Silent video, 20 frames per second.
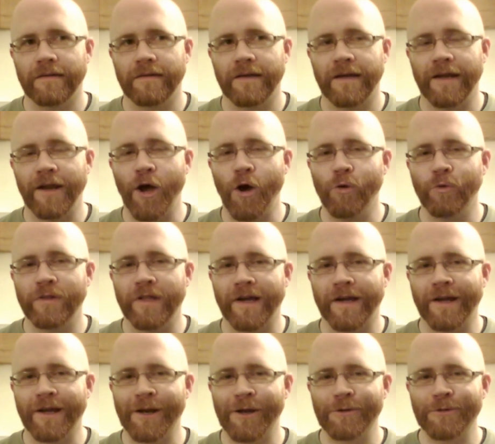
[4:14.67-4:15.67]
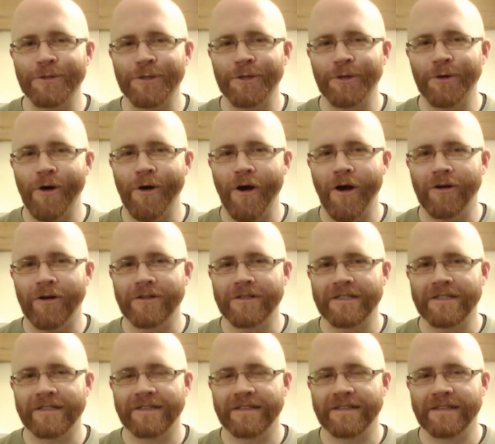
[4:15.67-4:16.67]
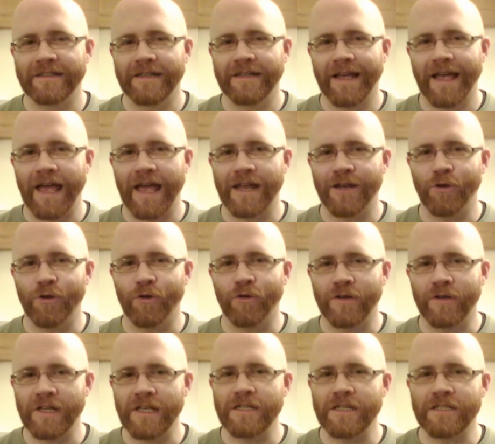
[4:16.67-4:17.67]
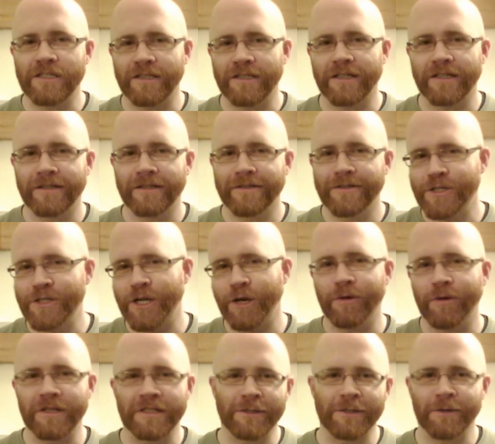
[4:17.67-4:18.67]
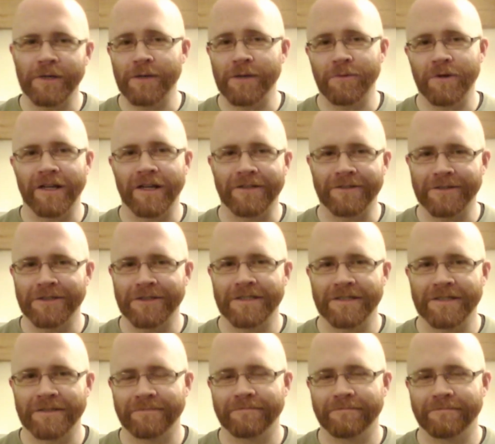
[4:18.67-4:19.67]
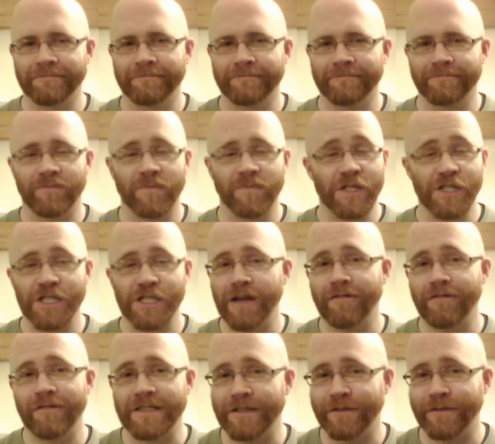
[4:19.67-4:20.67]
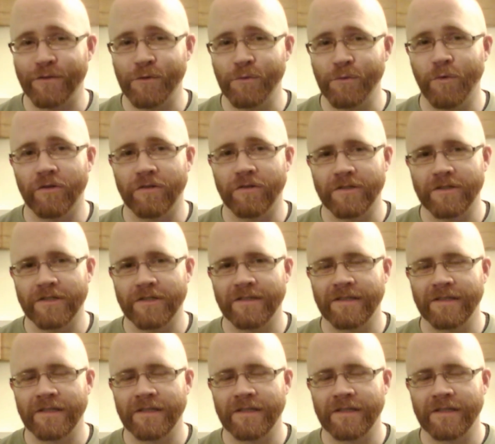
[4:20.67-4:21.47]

and hold that close to your heart and not need to show it to anyone else. Share it if you want,